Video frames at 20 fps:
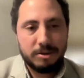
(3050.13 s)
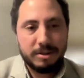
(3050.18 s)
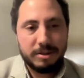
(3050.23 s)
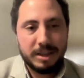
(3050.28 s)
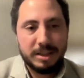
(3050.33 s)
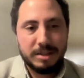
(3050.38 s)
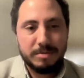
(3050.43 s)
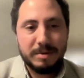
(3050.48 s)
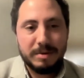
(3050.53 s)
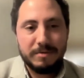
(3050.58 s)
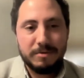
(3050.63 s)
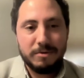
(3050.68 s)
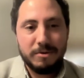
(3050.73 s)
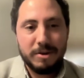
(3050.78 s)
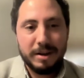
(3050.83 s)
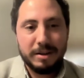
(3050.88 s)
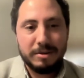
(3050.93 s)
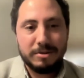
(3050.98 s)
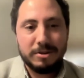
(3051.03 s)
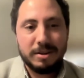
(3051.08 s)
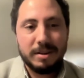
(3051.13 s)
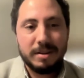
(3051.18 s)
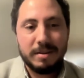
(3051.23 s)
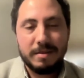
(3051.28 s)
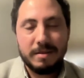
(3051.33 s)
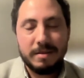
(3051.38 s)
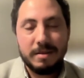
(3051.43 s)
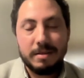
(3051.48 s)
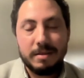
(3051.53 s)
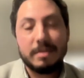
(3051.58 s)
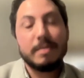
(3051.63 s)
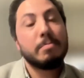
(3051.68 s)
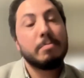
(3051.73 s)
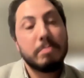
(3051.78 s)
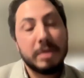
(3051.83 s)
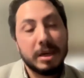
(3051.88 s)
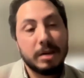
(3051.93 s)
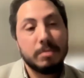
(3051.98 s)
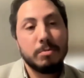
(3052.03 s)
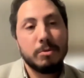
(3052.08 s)
Yasmin Fouad, the
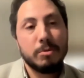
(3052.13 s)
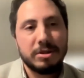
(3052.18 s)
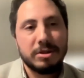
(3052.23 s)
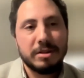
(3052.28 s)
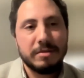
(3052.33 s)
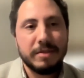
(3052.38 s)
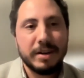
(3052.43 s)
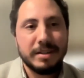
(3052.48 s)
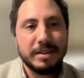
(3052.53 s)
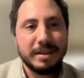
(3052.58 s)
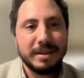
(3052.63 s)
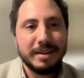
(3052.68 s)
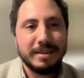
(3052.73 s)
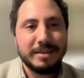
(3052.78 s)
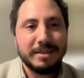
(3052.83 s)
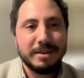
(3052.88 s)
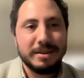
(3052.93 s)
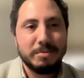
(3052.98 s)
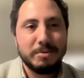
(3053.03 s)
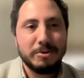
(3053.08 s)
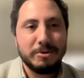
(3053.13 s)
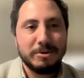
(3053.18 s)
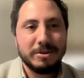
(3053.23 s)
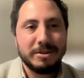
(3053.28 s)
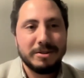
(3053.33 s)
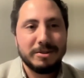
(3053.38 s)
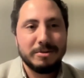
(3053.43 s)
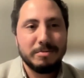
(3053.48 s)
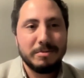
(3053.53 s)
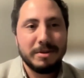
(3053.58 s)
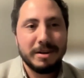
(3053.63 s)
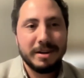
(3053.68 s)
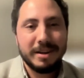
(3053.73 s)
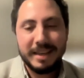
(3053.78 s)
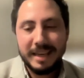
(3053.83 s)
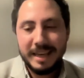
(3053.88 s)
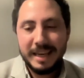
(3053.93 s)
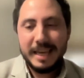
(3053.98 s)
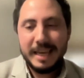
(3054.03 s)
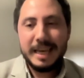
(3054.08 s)
big motivator and supporter to my
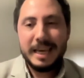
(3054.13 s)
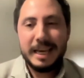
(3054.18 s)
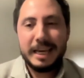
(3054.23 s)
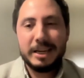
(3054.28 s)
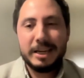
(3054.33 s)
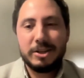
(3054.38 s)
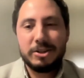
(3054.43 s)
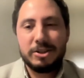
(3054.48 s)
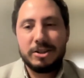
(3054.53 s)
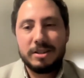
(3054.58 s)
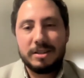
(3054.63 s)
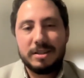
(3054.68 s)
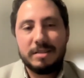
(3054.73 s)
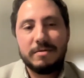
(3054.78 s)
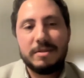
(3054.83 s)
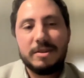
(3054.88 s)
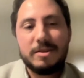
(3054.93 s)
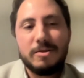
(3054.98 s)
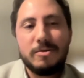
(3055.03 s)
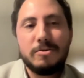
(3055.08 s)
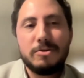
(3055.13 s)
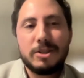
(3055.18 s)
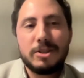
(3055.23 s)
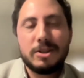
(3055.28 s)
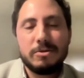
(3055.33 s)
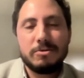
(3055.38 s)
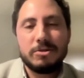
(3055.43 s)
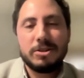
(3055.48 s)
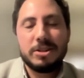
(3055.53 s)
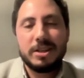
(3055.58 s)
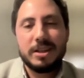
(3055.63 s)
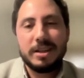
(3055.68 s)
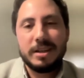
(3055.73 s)
initiative. And also she